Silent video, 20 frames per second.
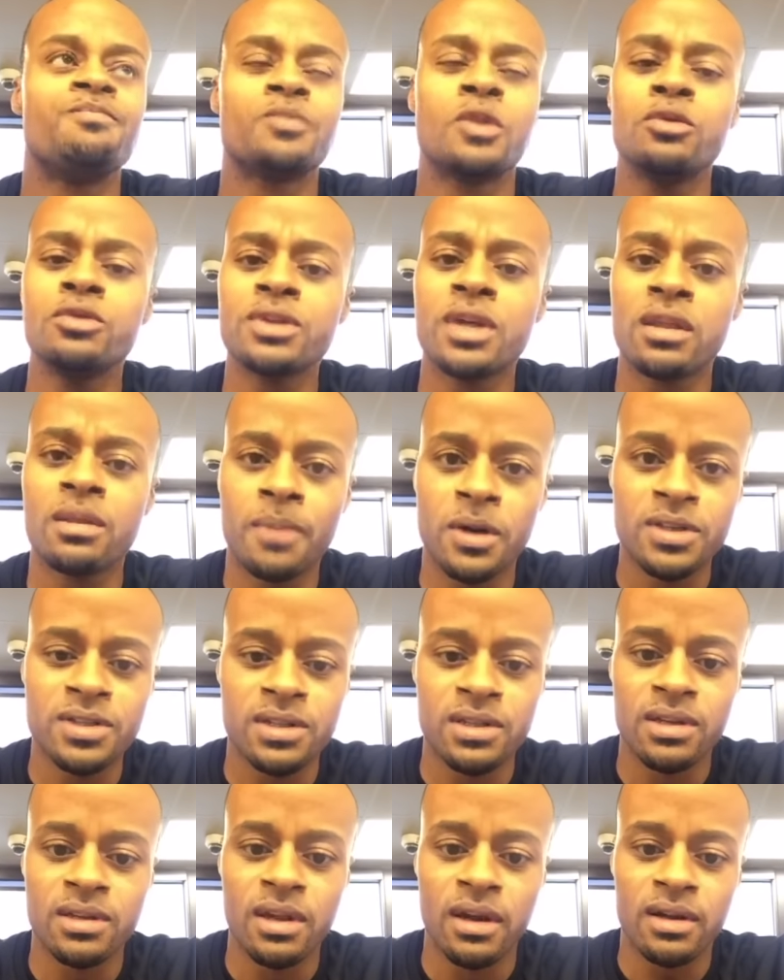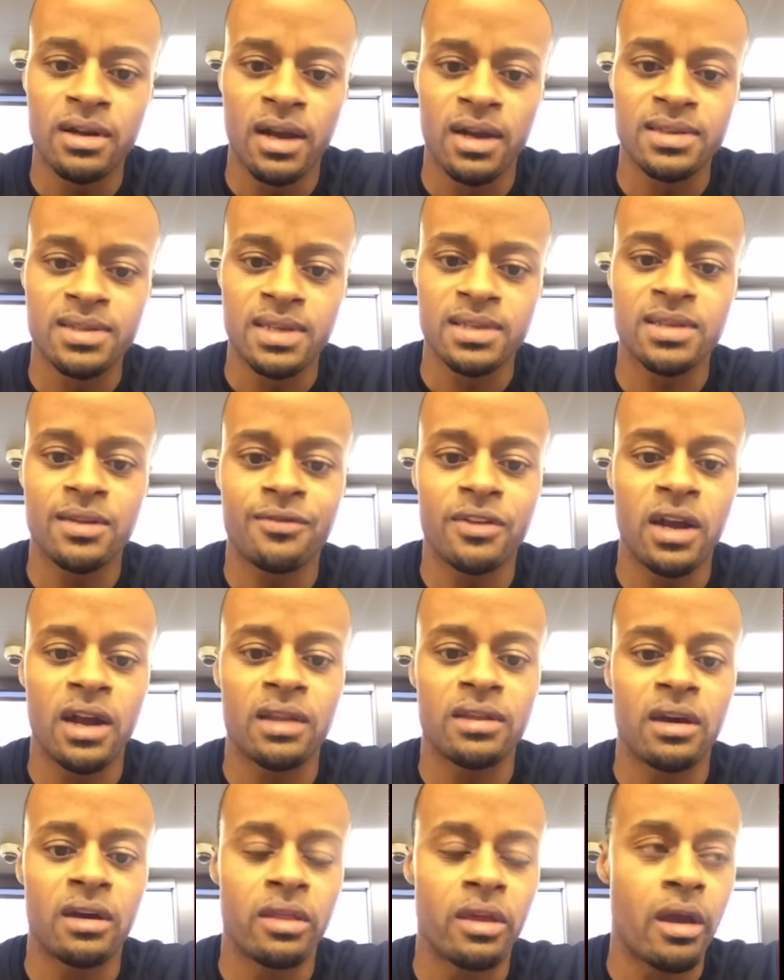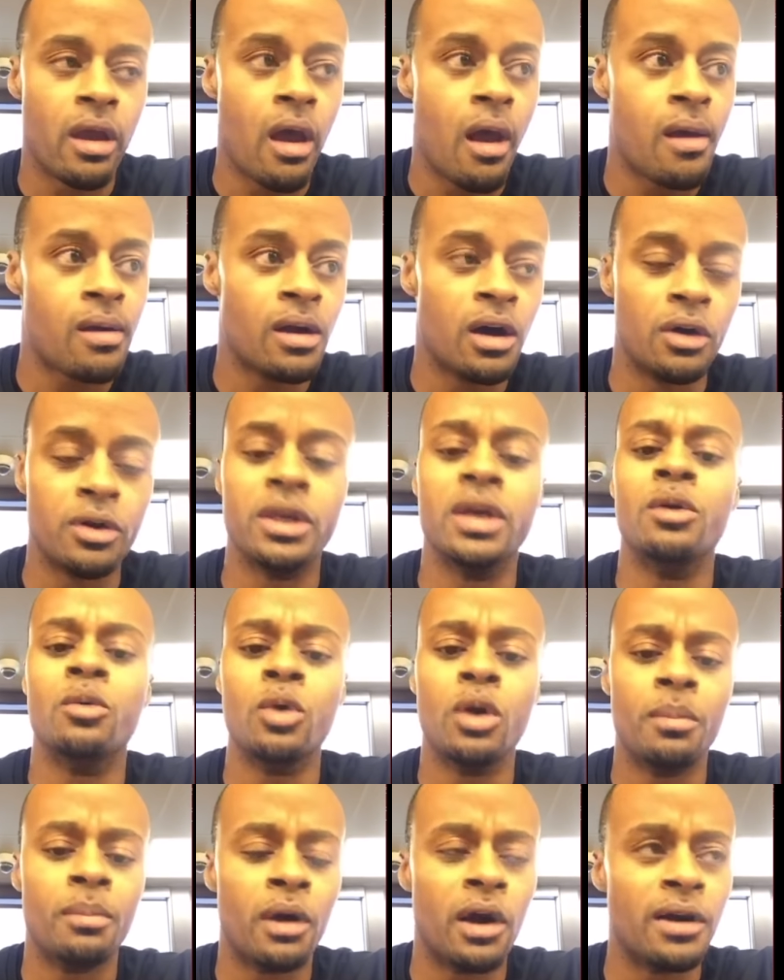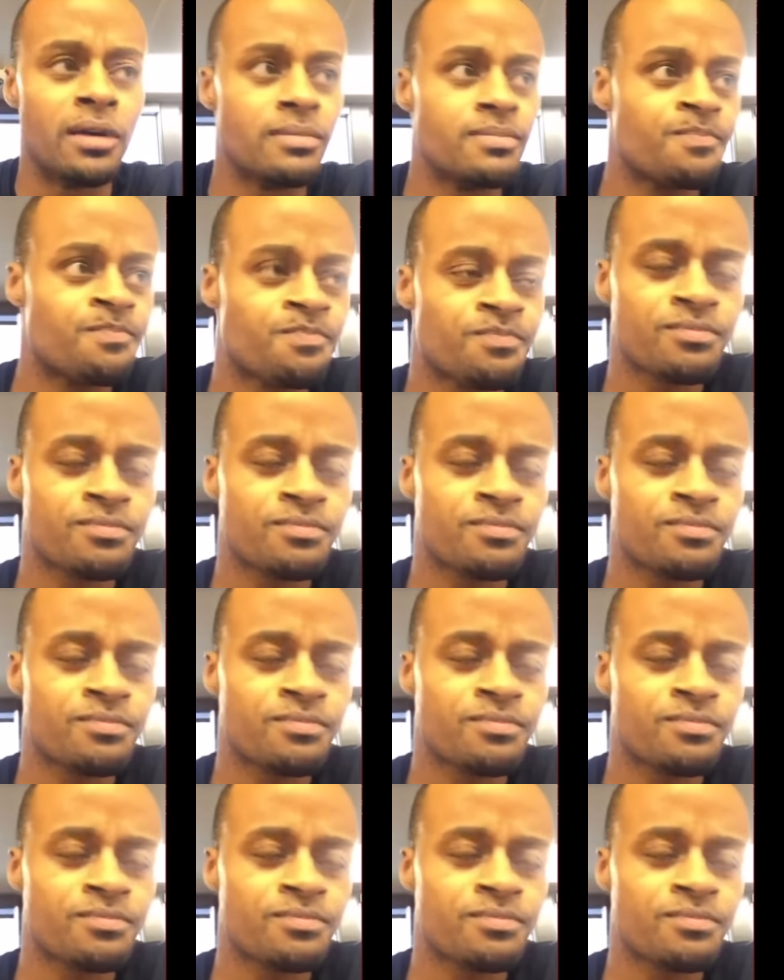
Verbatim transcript: Who was the other person in the dunk contest? I forgot the other guy. Oh yeah, Will Barton.